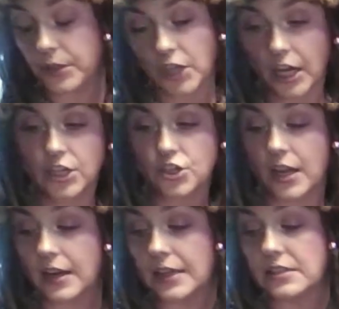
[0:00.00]

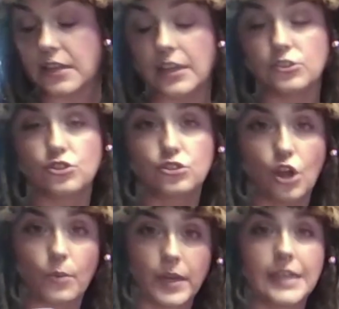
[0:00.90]
production. It does
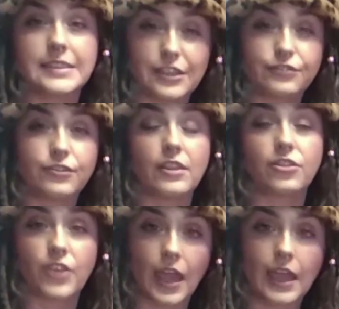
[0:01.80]
so many different
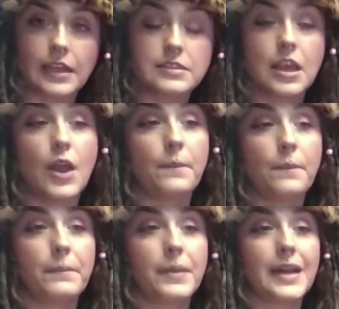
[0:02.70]
things,
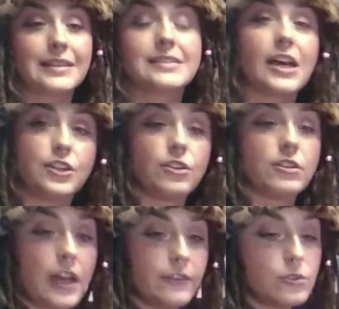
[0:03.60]
but at the cellular
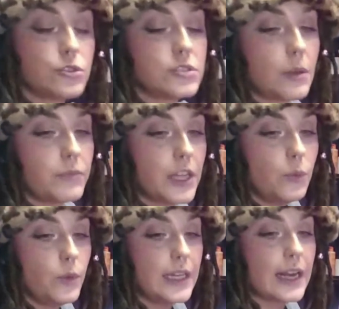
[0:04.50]
level. So
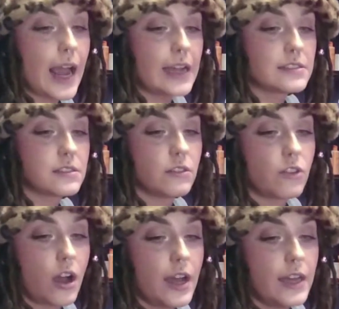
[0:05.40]
something we get asked a
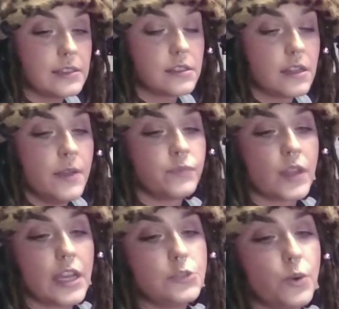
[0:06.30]
lot
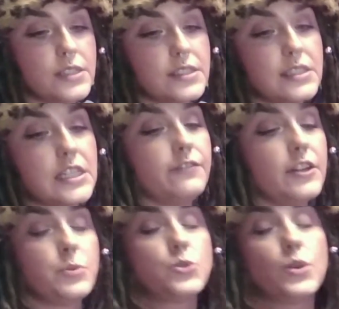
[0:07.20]
is, what's the
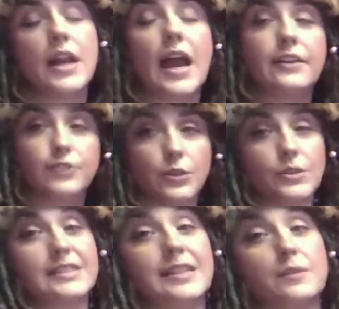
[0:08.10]
difference between high
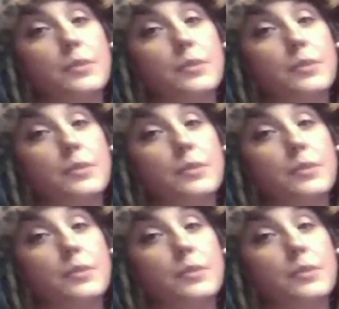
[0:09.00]
frequency and